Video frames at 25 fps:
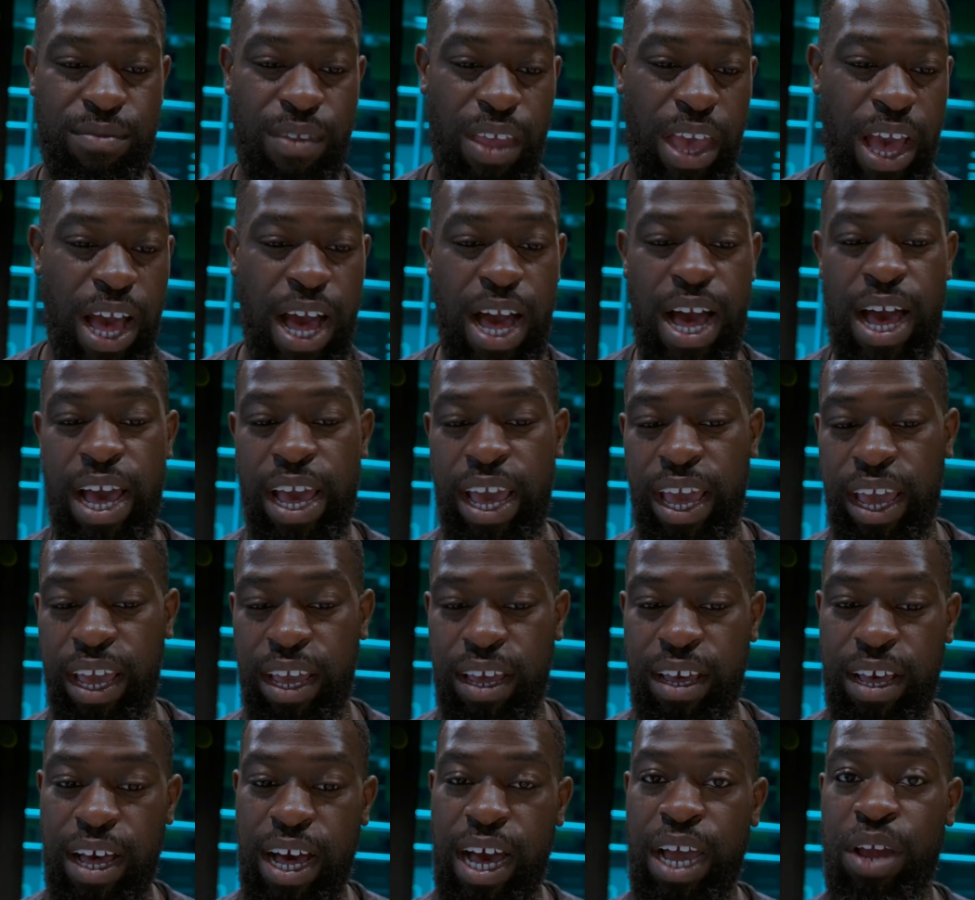
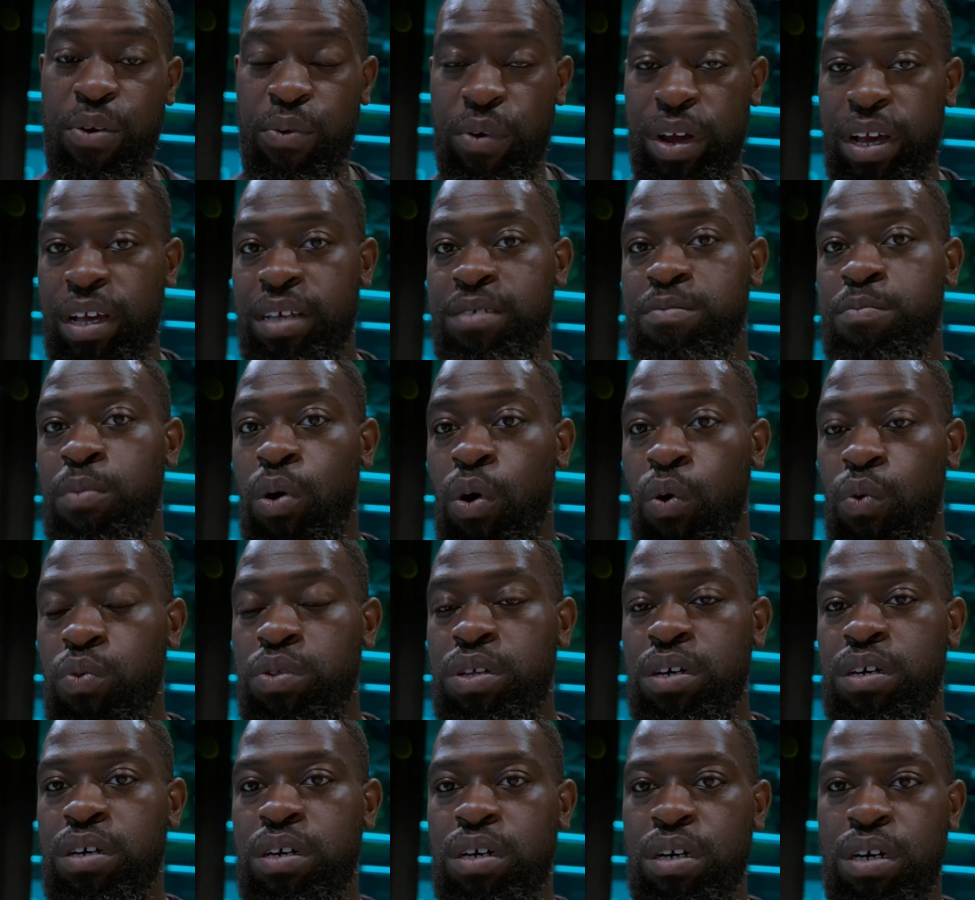high res
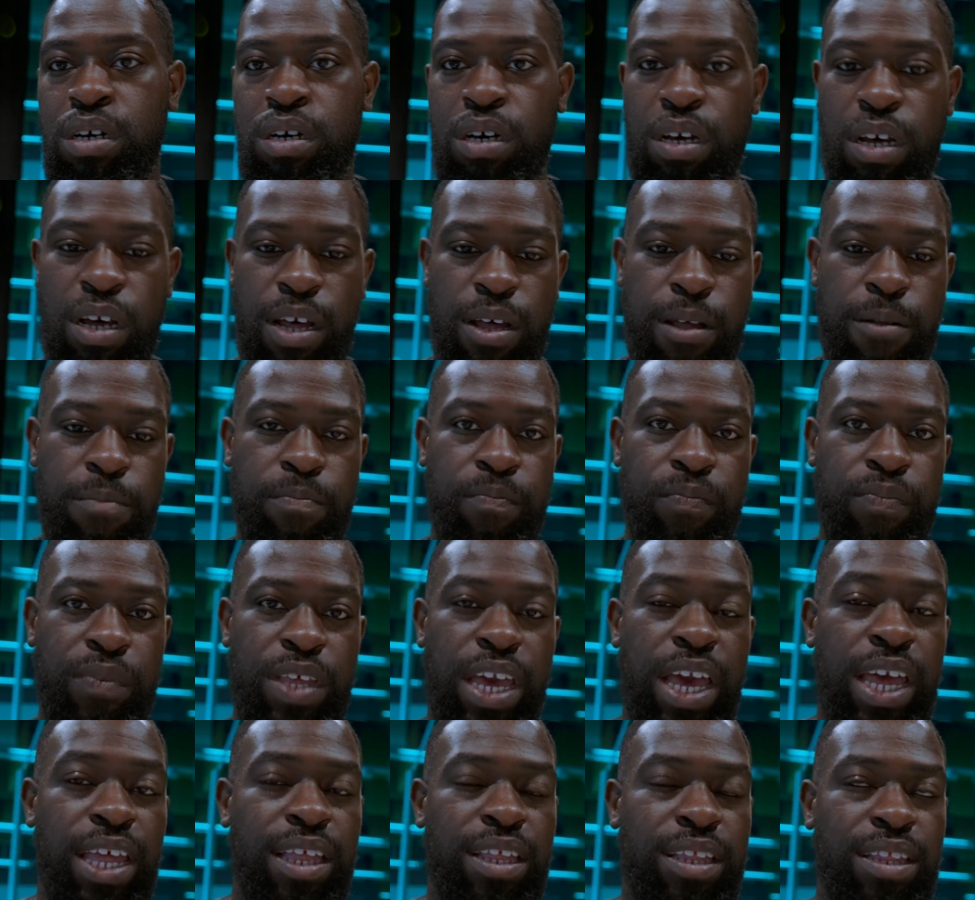mode.
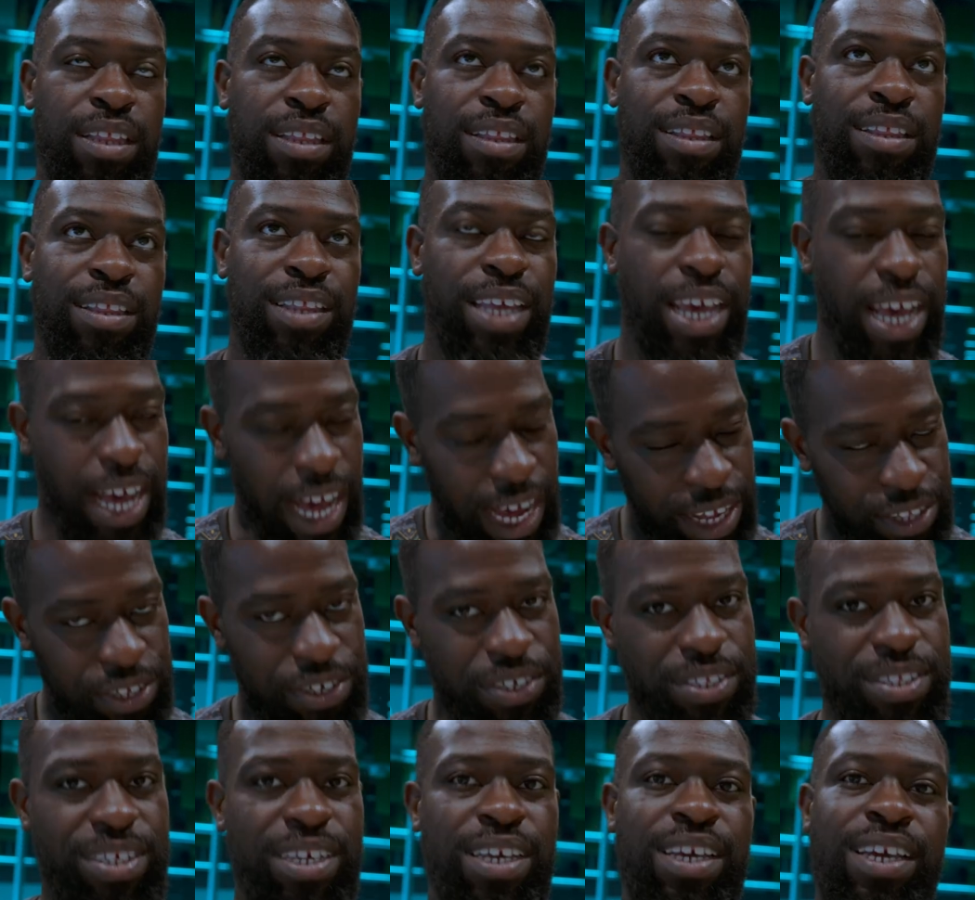And the
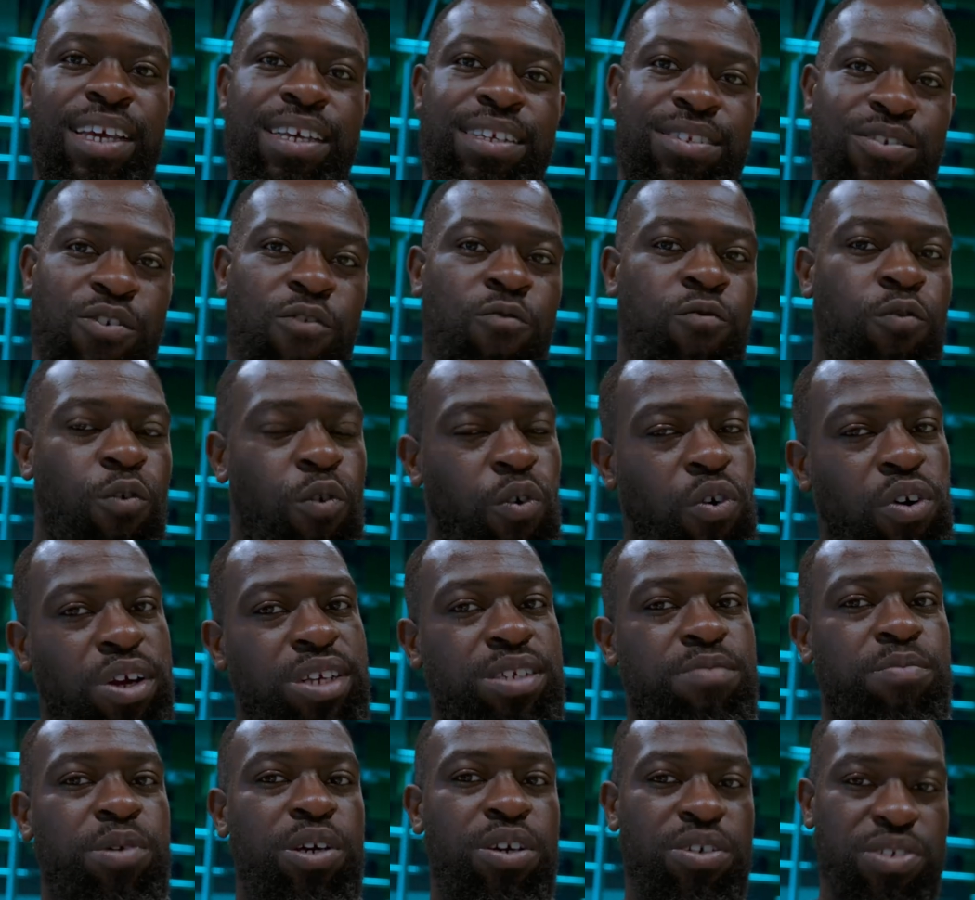other thing is, of
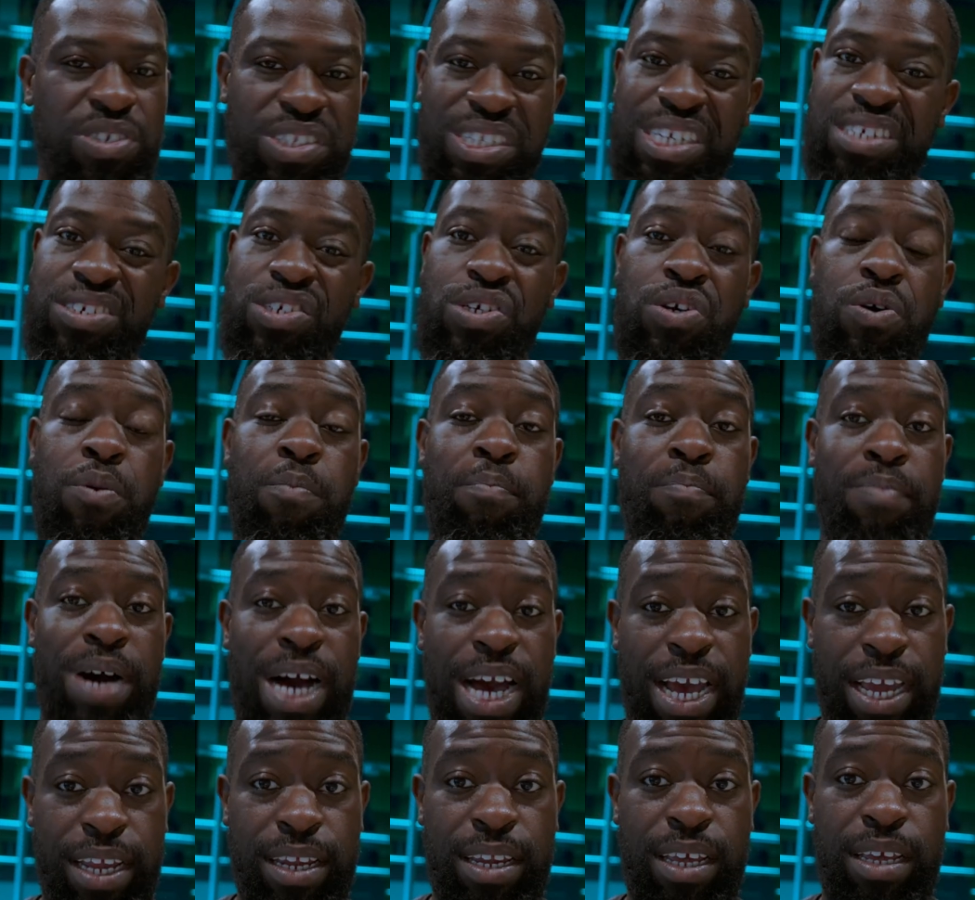course, because it doesn't
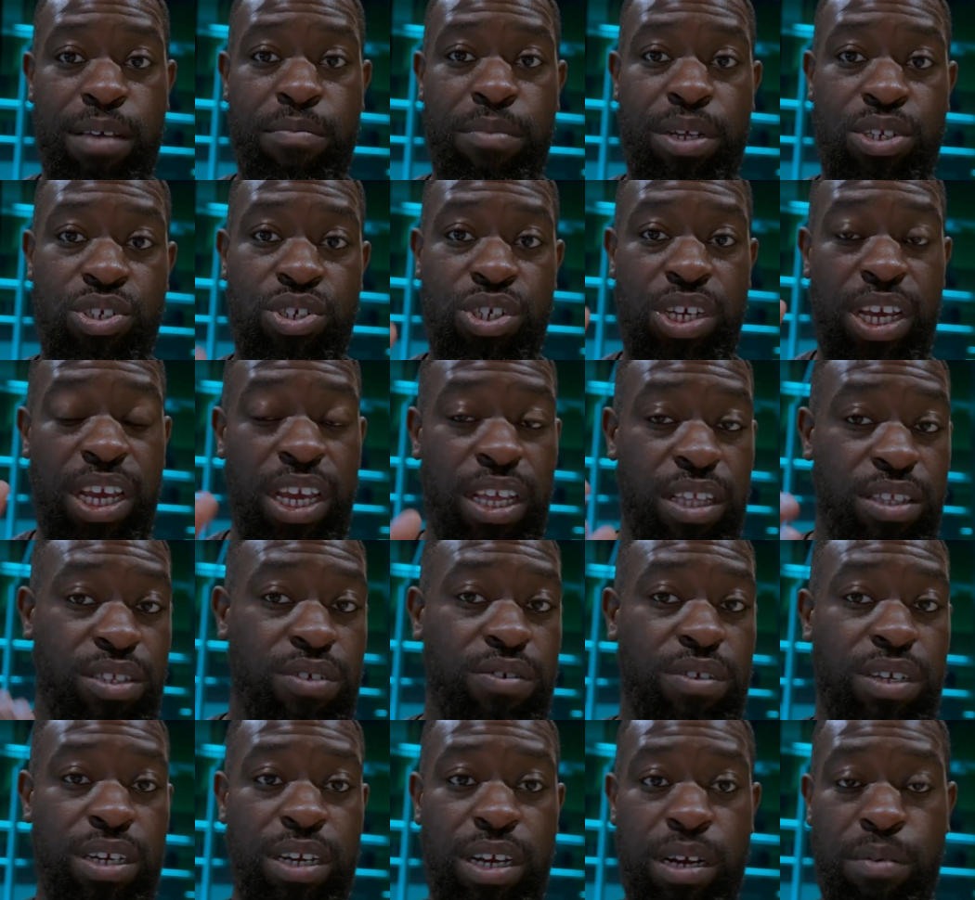combine the image
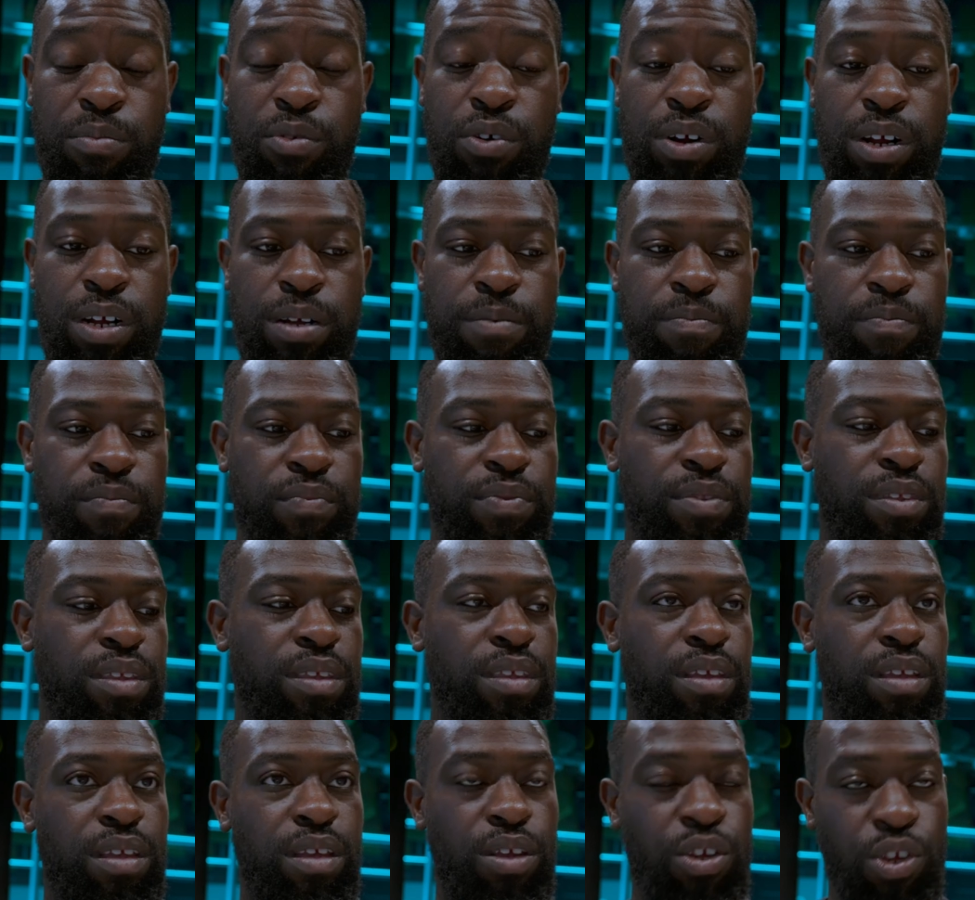into the camera,
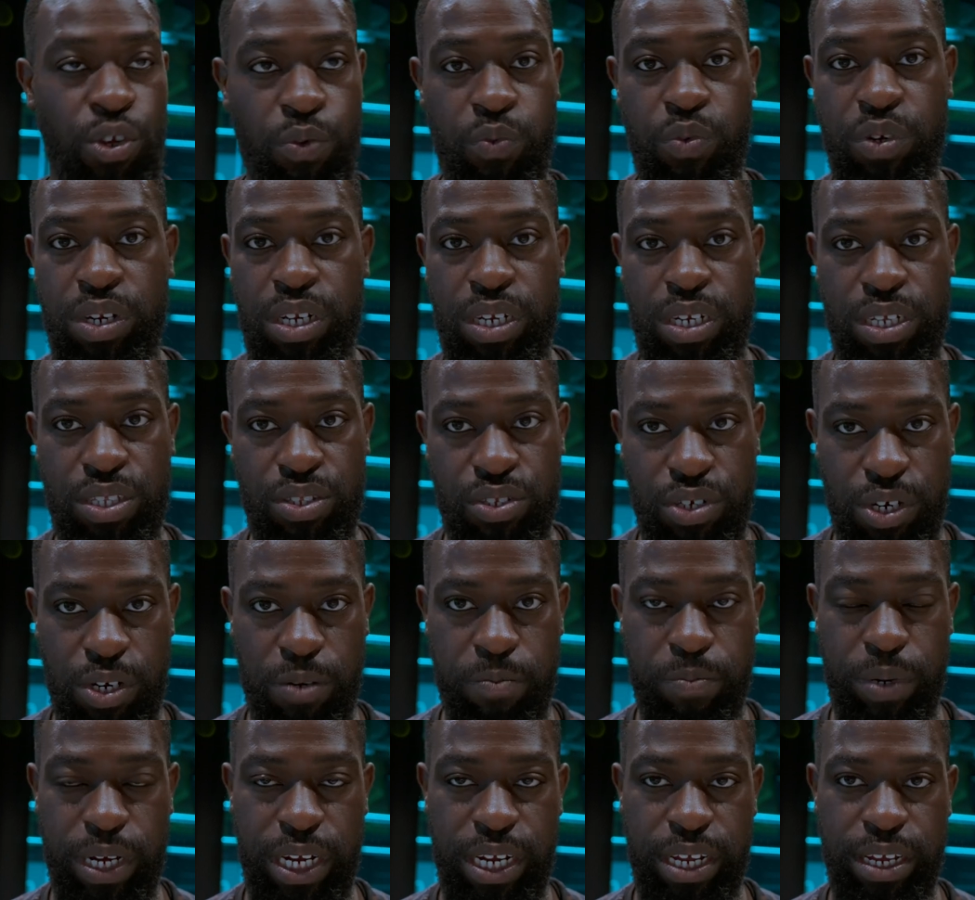you will need a
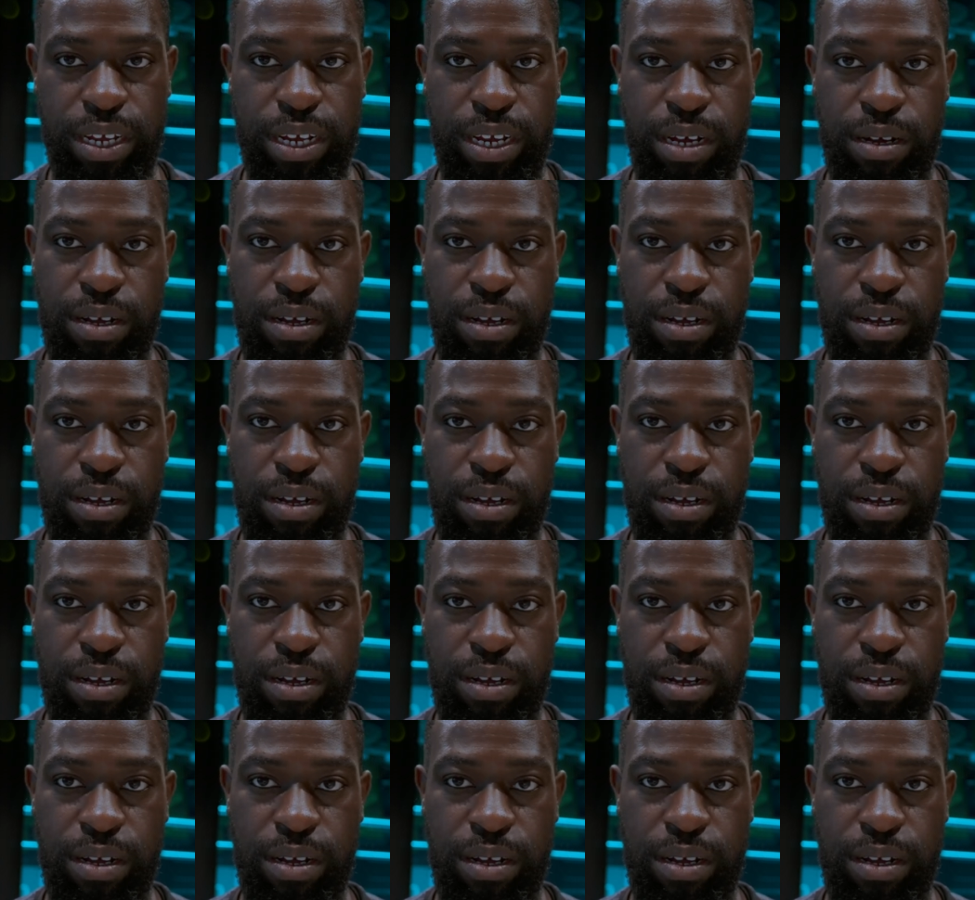third-party